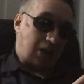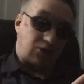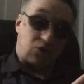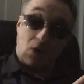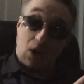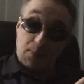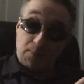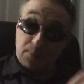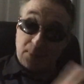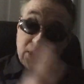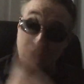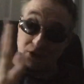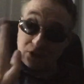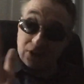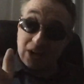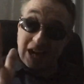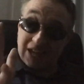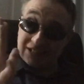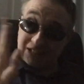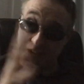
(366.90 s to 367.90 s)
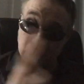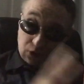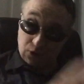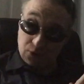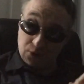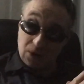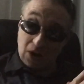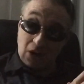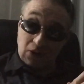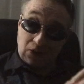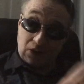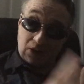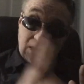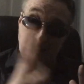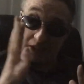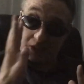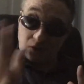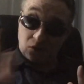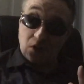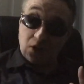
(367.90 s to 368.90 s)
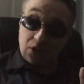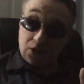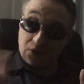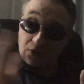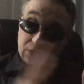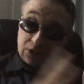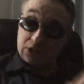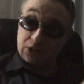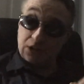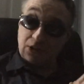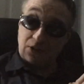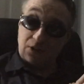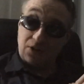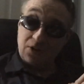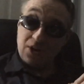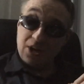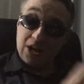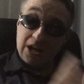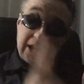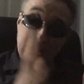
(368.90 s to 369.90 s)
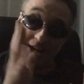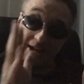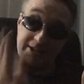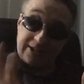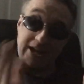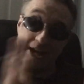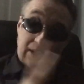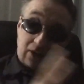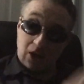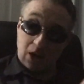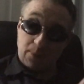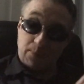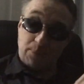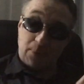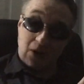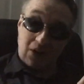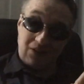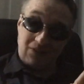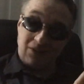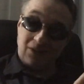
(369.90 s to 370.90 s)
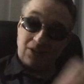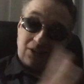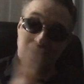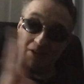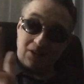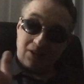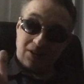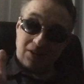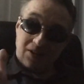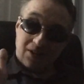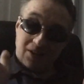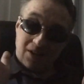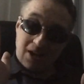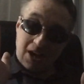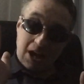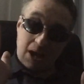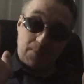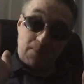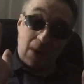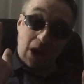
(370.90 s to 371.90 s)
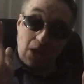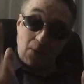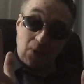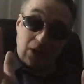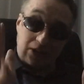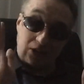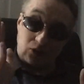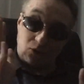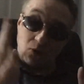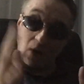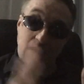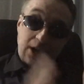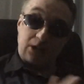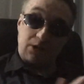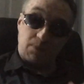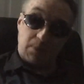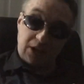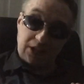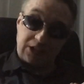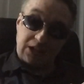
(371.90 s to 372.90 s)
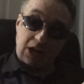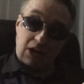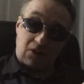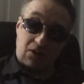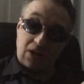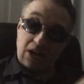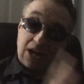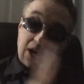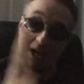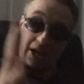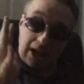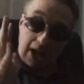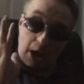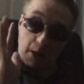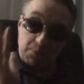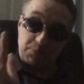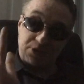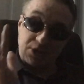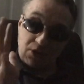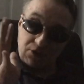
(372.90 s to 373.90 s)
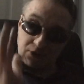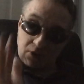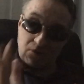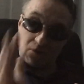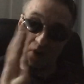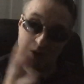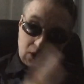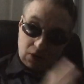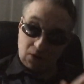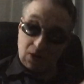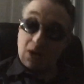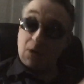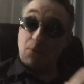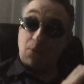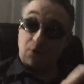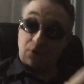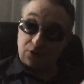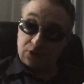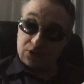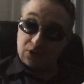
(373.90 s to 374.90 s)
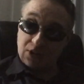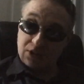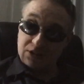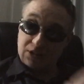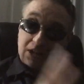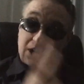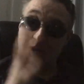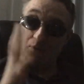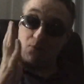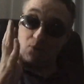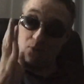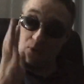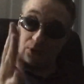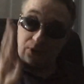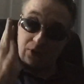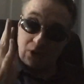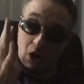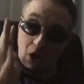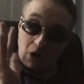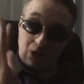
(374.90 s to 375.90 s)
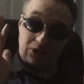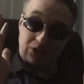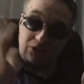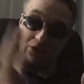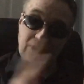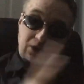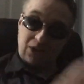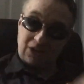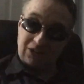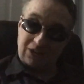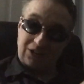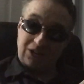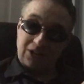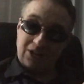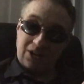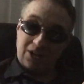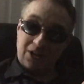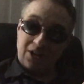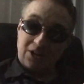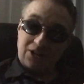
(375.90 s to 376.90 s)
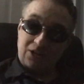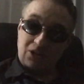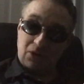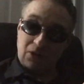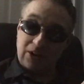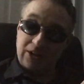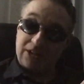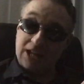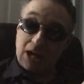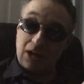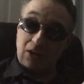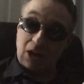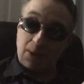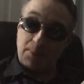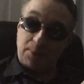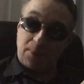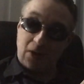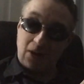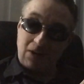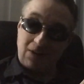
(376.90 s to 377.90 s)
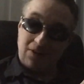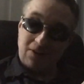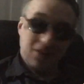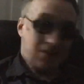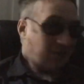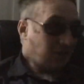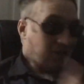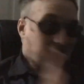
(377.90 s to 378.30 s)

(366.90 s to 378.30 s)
So I bid you guys adieu on the next video. Until, hit that like button. And by the way, subscribe to my channel. It helps out the video. It really does. It really honestly does. So hit that like button.